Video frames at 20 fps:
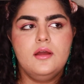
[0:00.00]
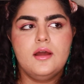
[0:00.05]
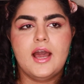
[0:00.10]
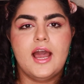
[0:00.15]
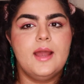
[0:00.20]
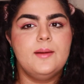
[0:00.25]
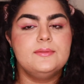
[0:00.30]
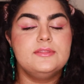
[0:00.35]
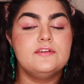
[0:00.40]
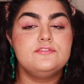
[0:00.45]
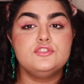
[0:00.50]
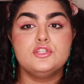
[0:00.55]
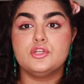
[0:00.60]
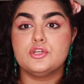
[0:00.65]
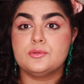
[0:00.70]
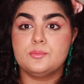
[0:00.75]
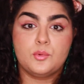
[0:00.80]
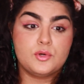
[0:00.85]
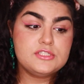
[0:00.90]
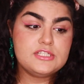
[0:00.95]
I would love to
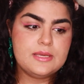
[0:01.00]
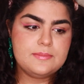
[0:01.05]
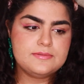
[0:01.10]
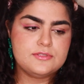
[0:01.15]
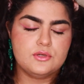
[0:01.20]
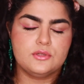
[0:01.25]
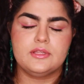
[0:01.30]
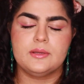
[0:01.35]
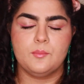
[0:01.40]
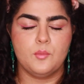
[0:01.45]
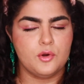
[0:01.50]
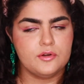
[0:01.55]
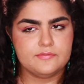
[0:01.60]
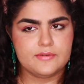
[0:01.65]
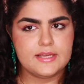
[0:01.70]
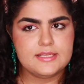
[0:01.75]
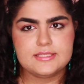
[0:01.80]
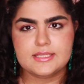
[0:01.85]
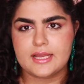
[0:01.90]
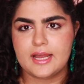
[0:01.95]
learn more tips or like more
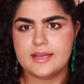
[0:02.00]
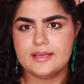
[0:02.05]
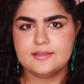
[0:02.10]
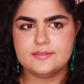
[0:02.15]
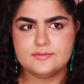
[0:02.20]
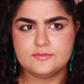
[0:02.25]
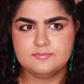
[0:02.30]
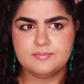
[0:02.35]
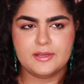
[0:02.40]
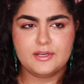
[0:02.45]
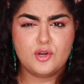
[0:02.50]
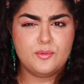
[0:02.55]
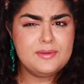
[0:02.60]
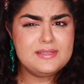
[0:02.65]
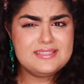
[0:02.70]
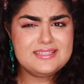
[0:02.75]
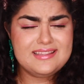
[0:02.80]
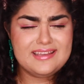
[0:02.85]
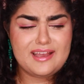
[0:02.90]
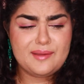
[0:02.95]
advice. Like I by no
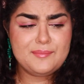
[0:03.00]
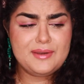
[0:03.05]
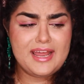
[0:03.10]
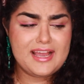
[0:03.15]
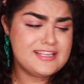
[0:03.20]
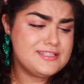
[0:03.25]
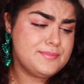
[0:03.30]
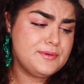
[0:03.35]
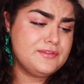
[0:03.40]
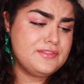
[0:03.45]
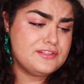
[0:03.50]
means think I'm an expert.